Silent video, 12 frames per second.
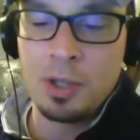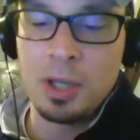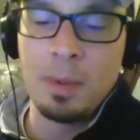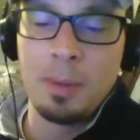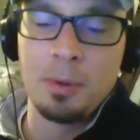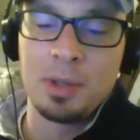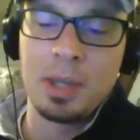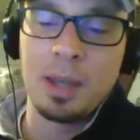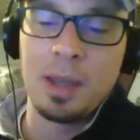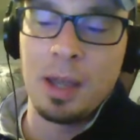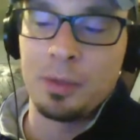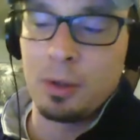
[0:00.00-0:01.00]
Some people say
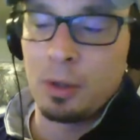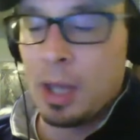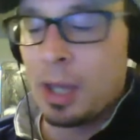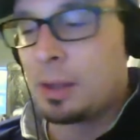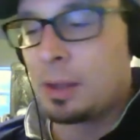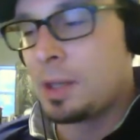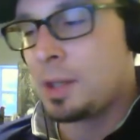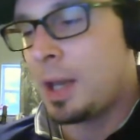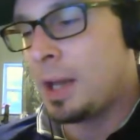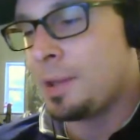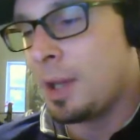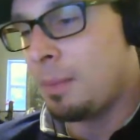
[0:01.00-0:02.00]
that they're like, this
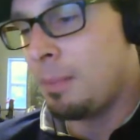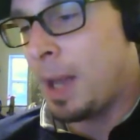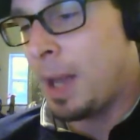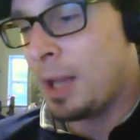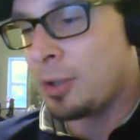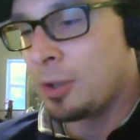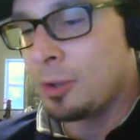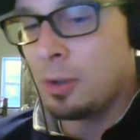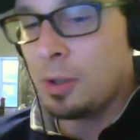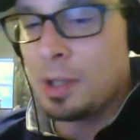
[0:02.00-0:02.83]
guy's not magical.